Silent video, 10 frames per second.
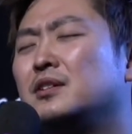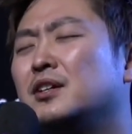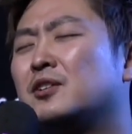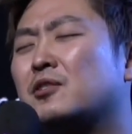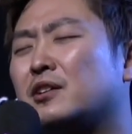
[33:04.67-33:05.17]

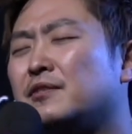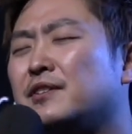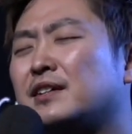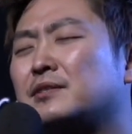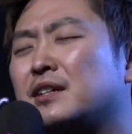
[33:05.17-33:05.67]
God, if it
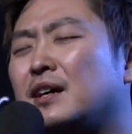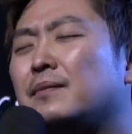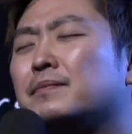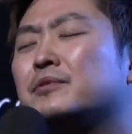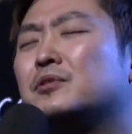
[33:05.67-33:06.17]
has
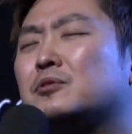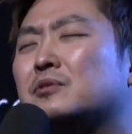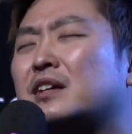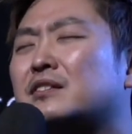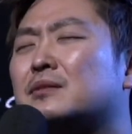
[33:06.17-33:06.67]
come to
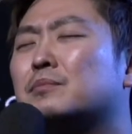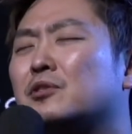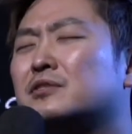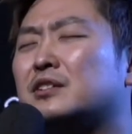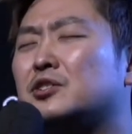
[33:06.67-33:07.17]
nothing more
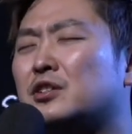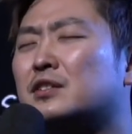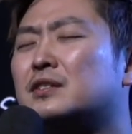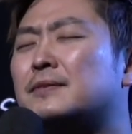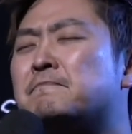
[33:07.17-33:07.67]
than just
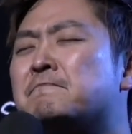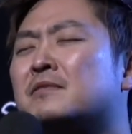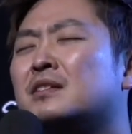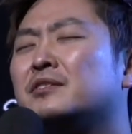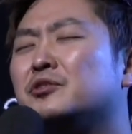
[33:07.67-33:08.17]

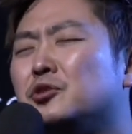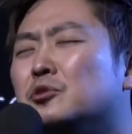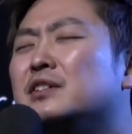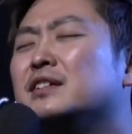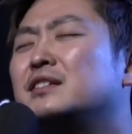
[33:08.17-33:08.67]

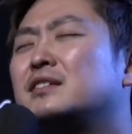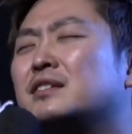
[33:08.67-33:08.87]
duties,